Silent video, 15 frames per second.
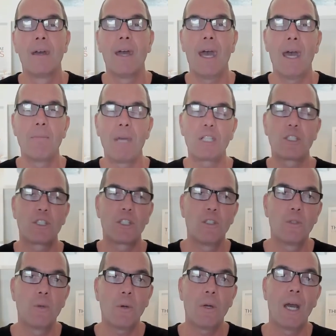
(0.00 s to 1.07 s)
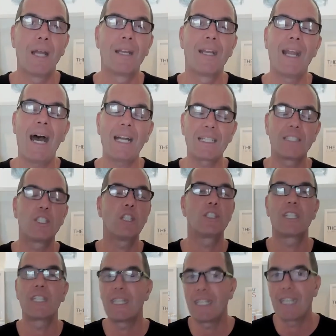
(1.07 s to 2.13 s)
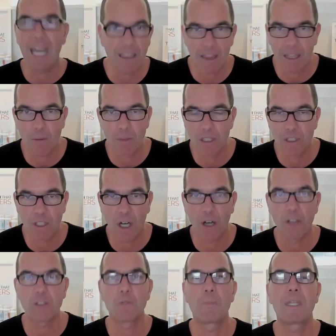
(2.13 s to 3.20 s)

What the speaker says: and make sure you not just get the results,